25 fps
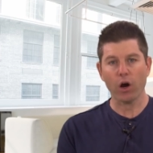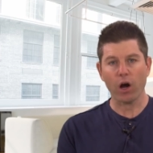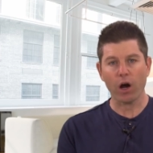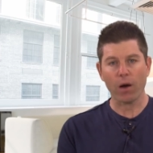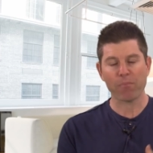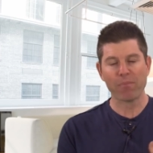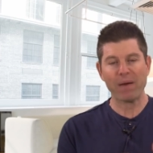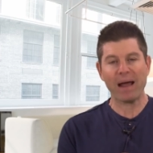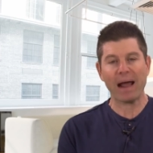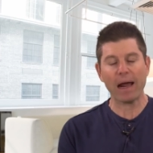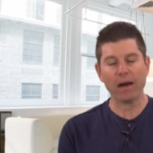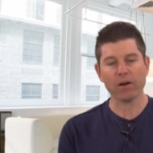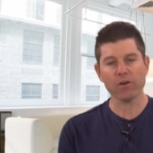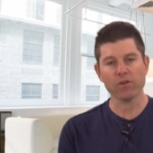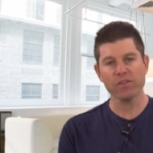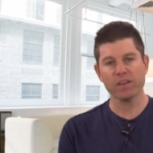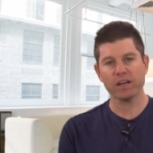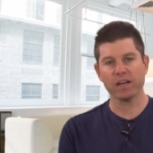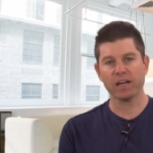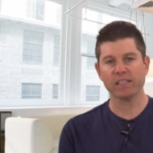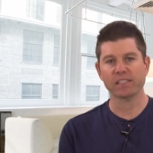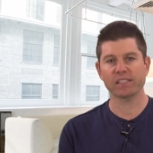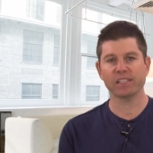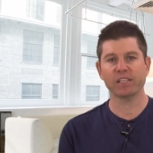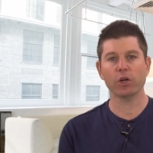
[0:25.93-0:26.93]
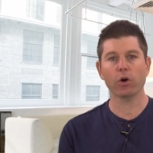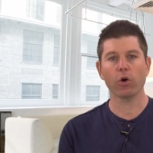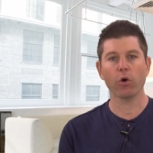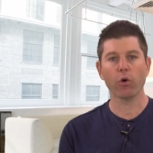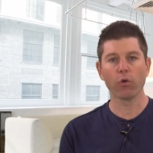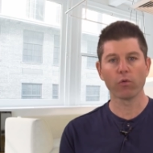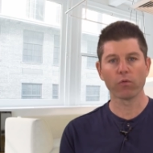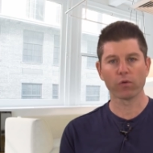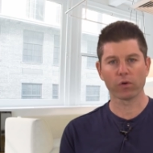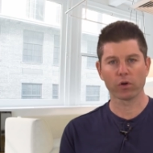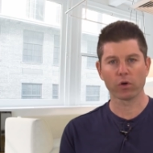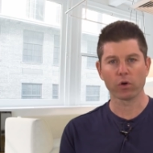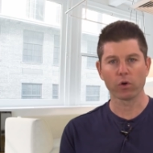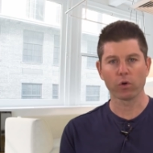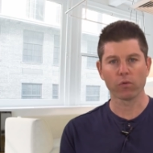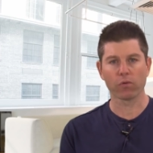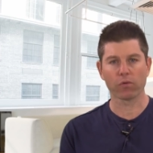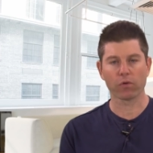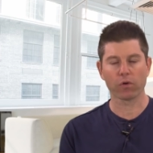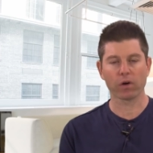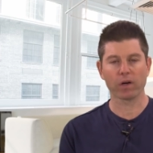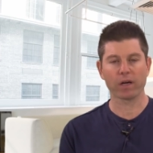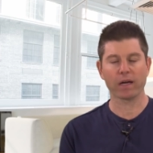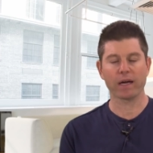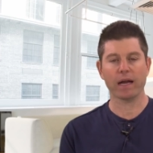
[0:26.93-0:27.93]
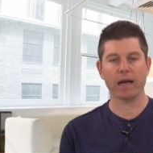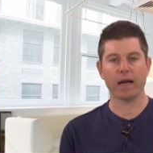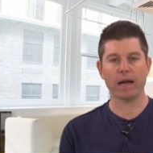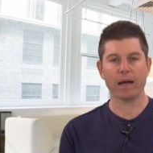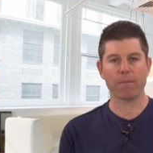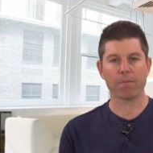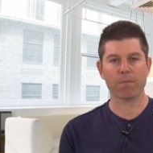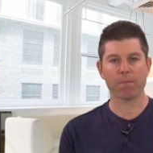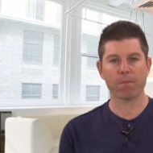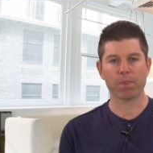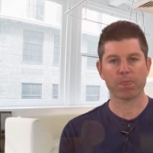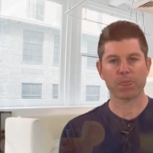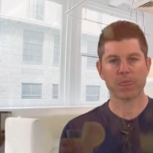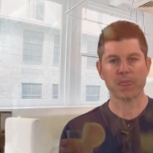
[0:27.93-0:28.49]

a pattern that I see over and over again